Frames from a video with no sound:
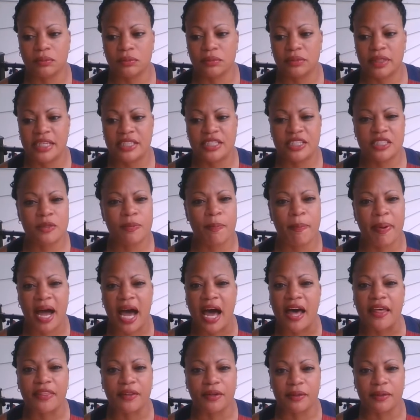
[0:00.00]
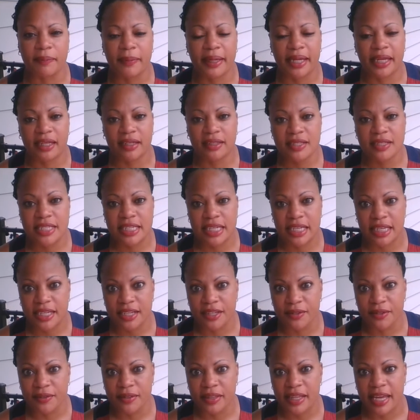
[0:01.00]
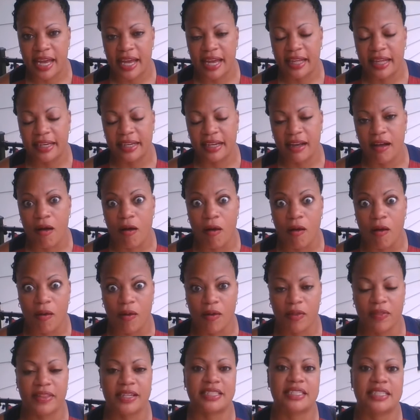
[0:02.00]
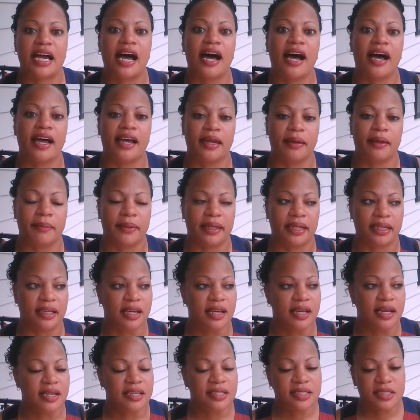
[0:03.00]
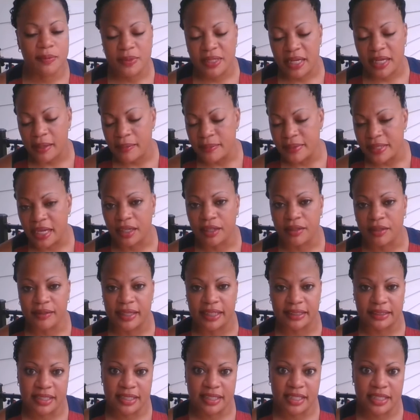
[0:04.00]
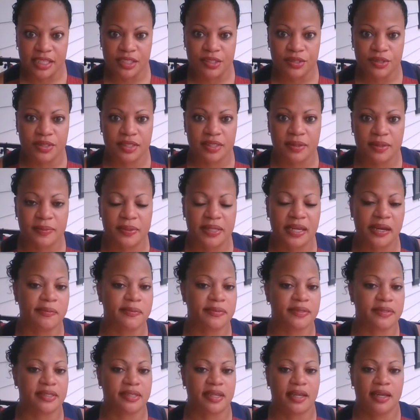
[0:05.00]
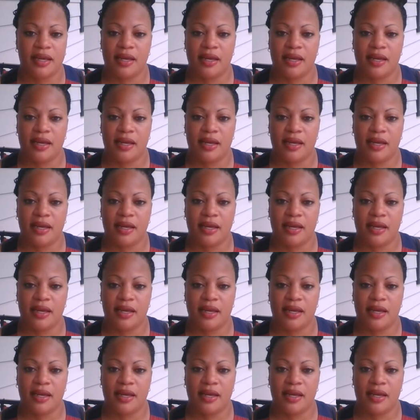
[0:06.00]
it just bothered me to hear that all the time and sometimes i corrected teachers sometimes